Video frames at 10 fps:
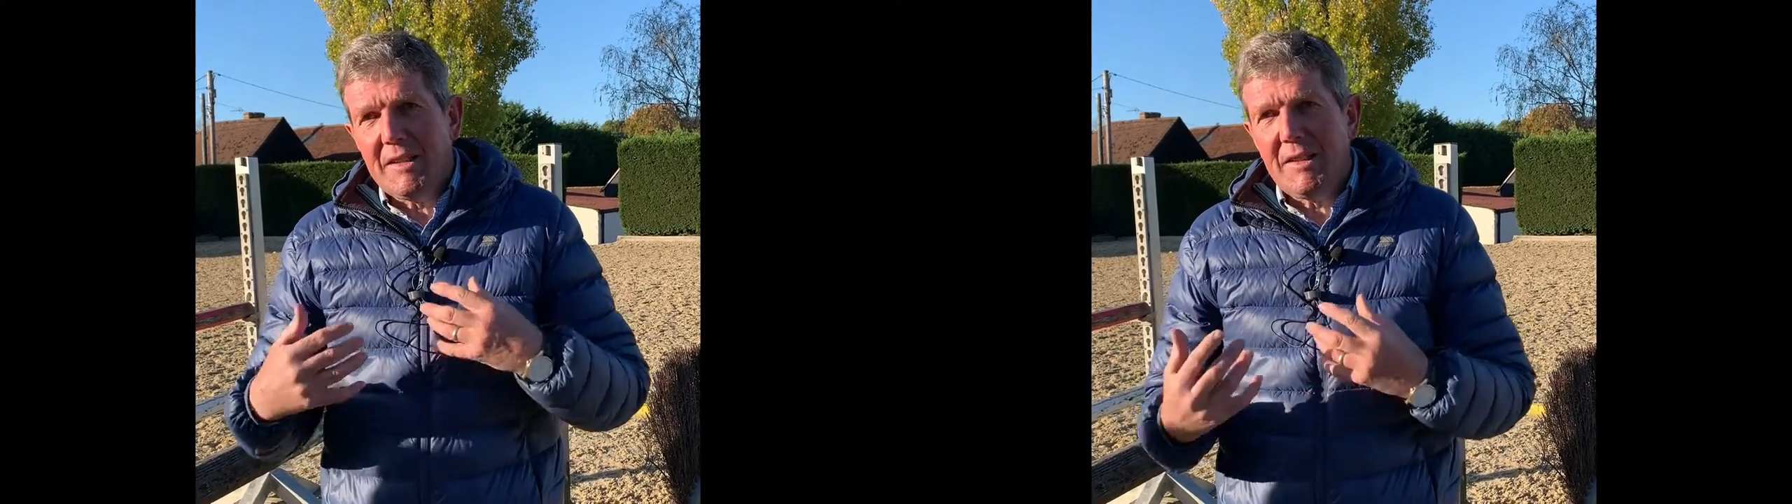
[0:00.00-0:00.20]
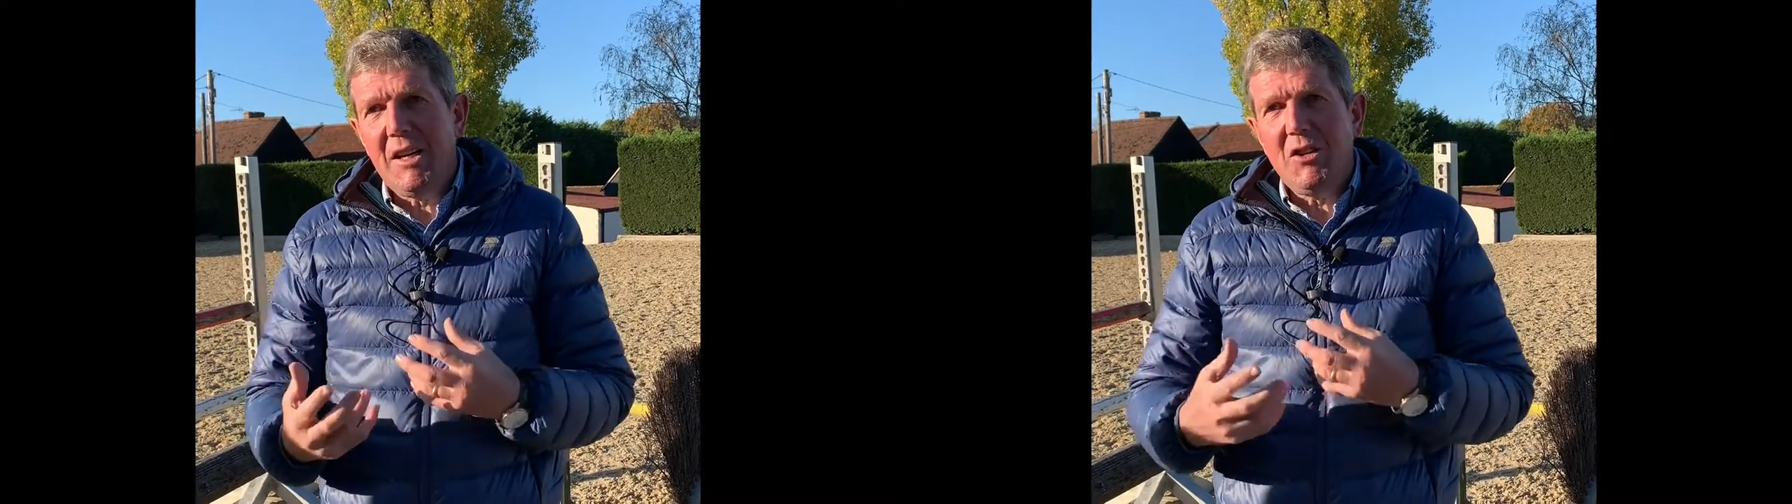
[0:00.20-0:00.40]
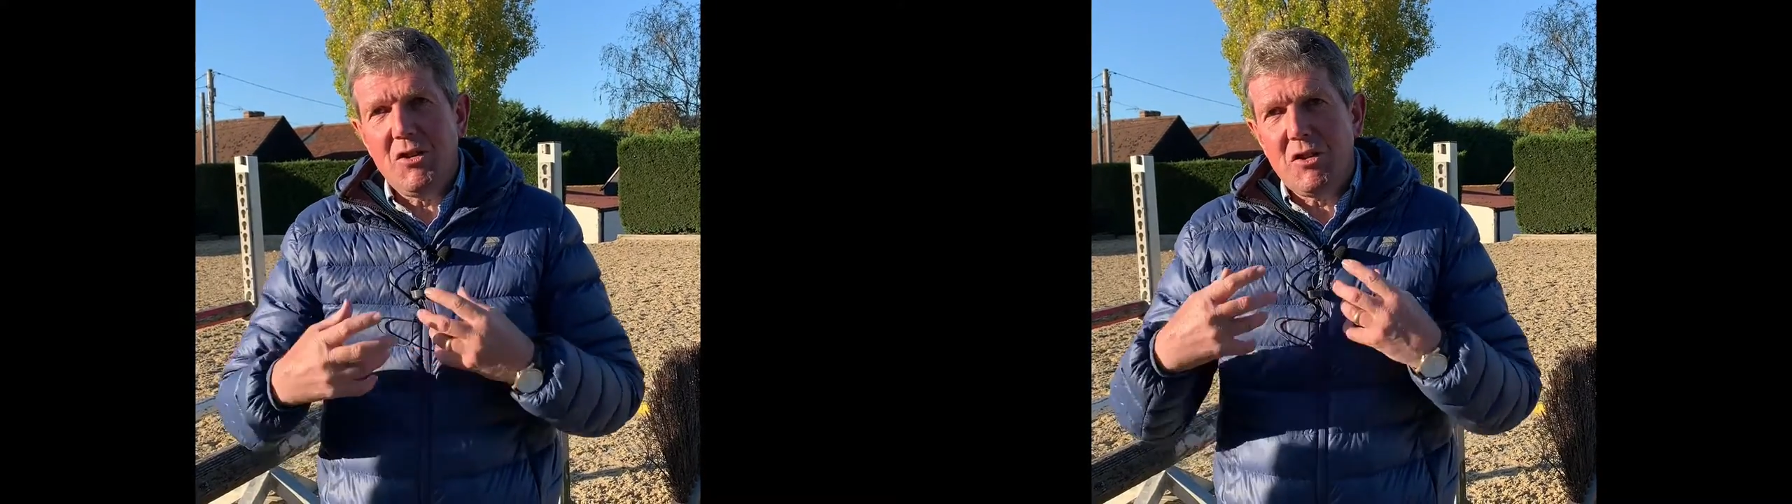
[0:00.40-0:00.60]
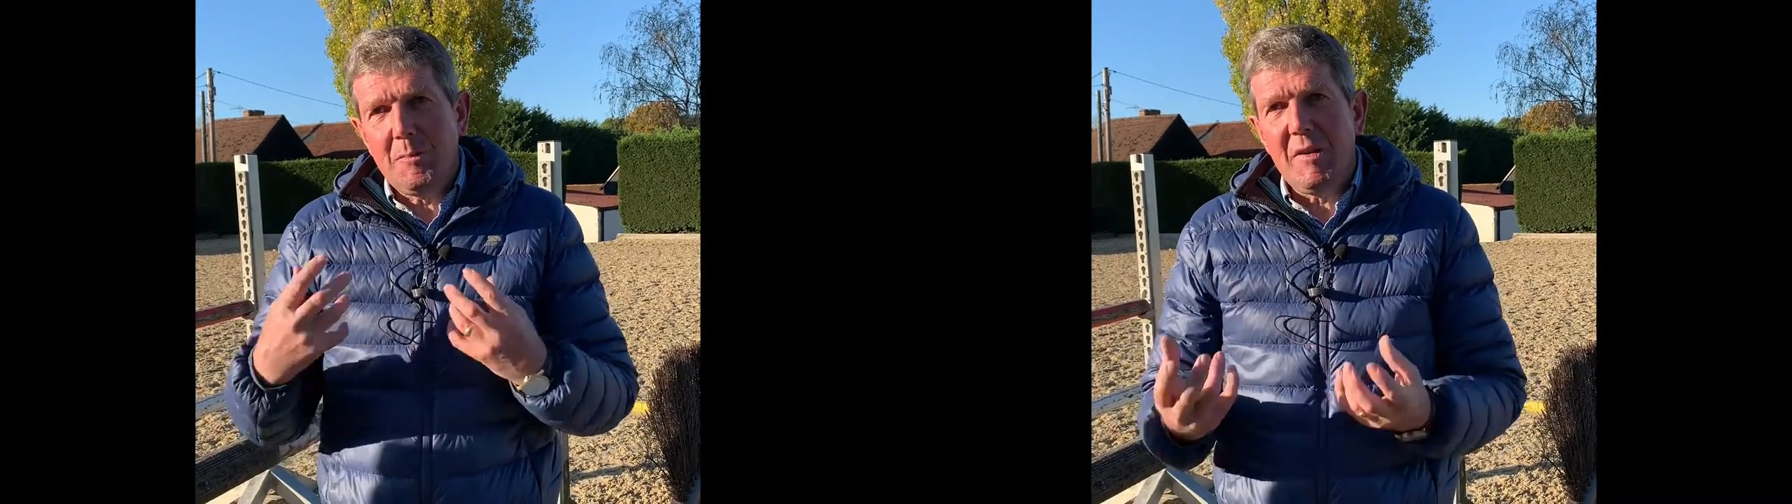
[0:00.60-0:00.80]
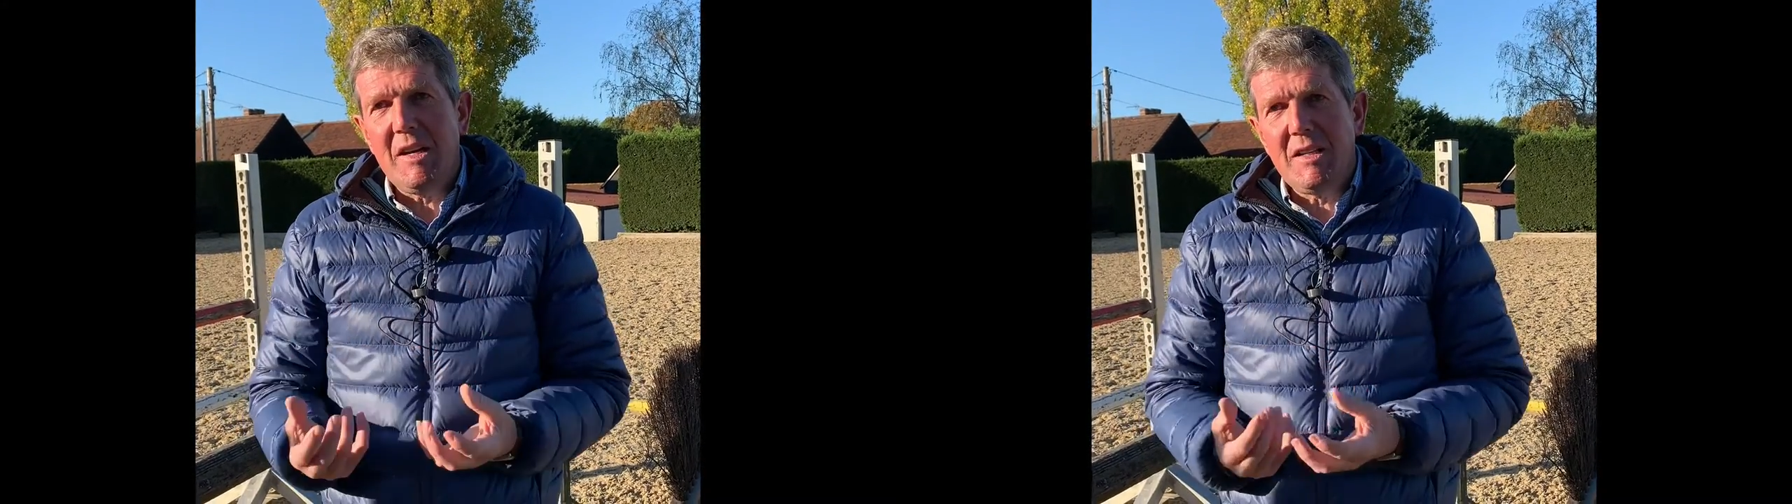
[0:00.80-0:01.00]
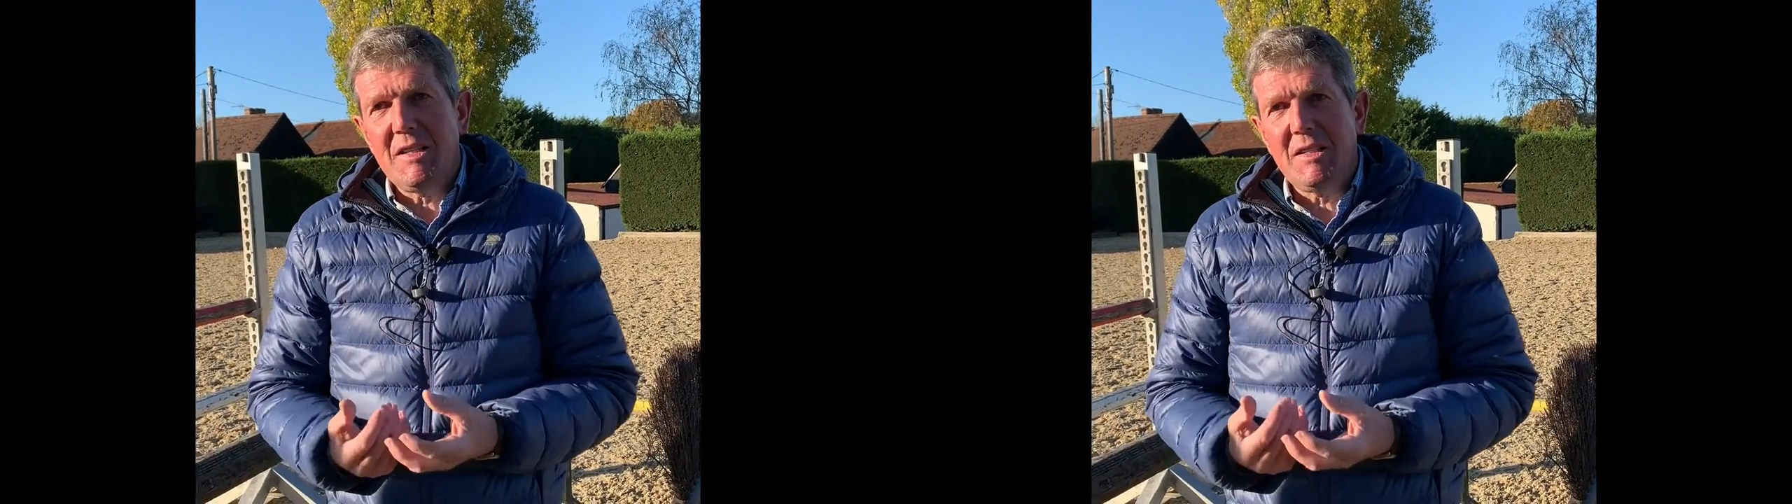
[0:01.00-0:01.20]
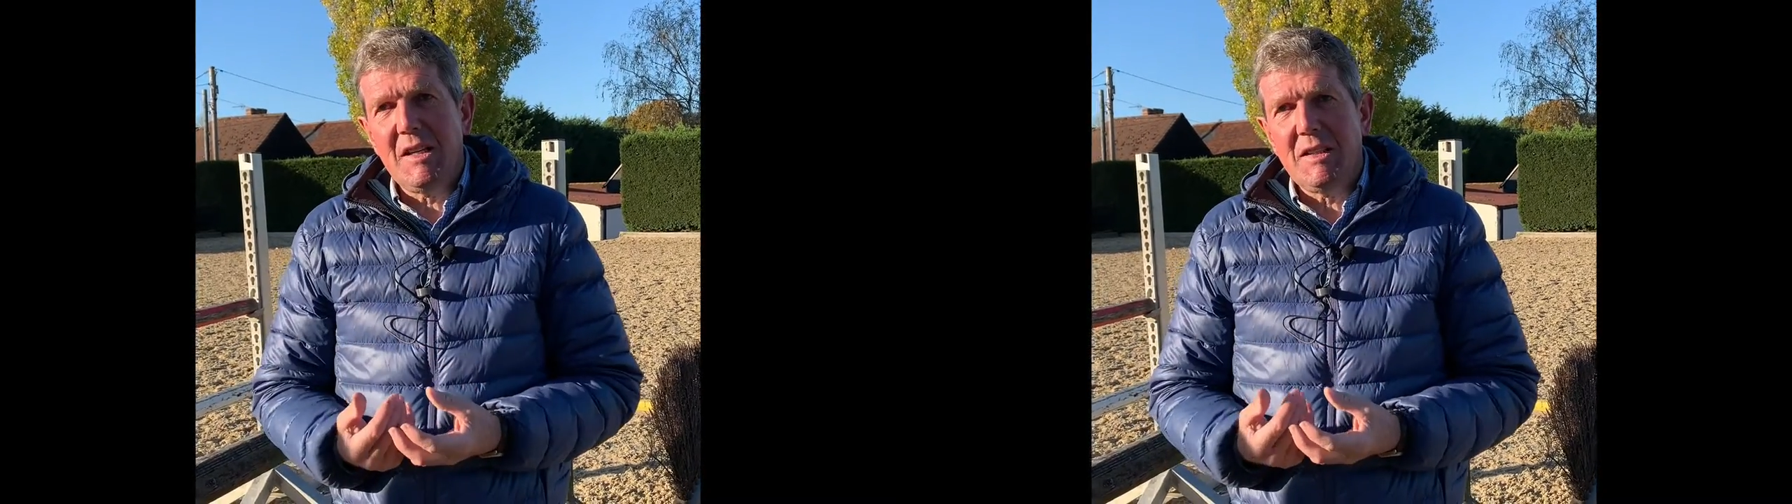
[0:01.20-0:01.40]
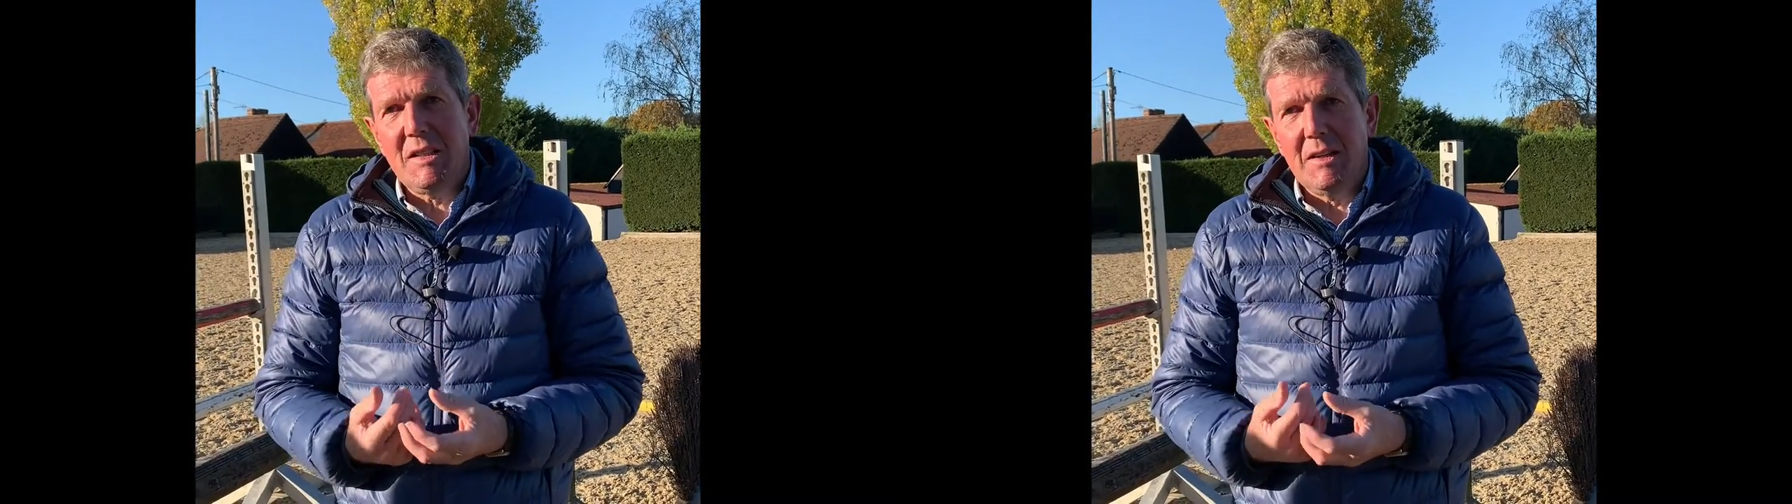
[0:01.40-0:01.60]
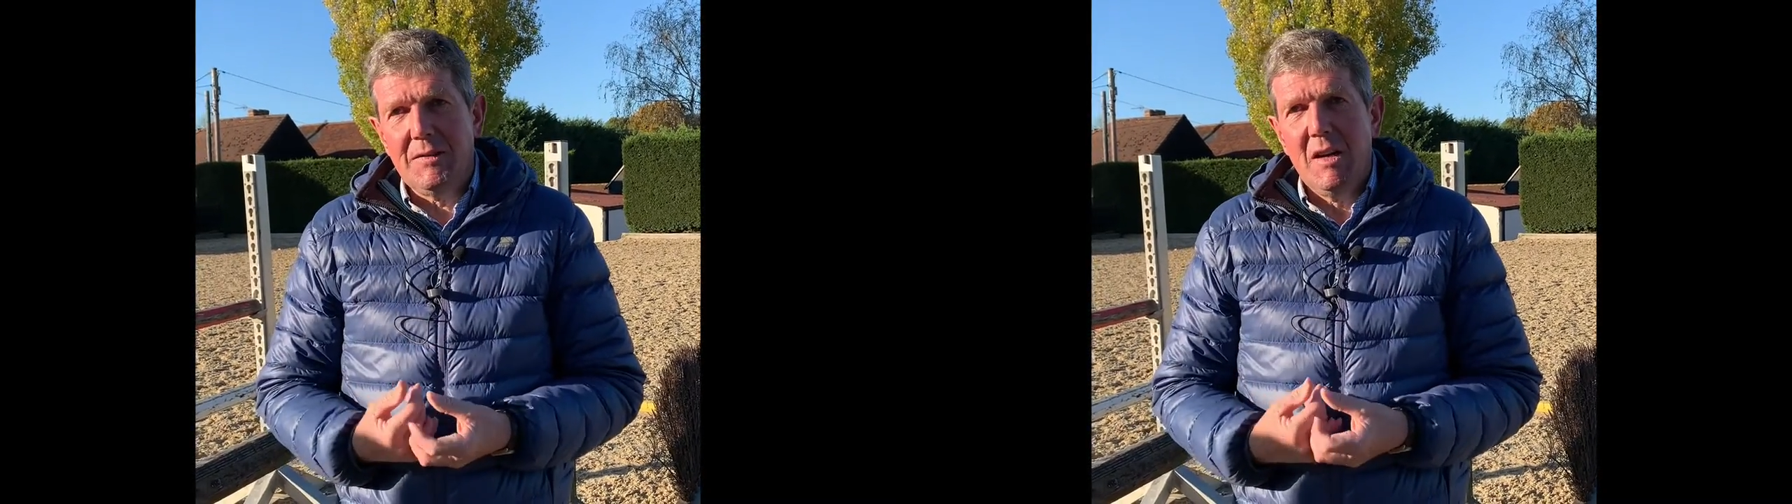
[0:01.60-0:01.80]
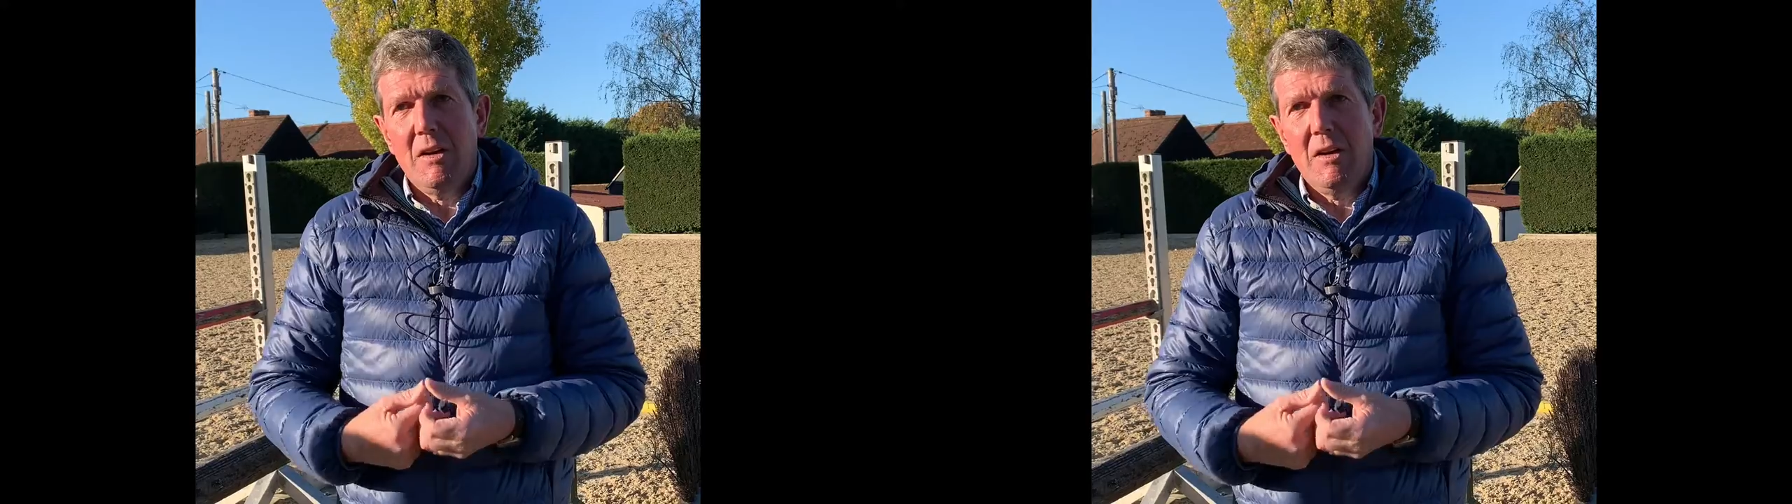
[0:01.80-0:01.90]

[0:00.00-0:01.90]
teach you to be instinctive,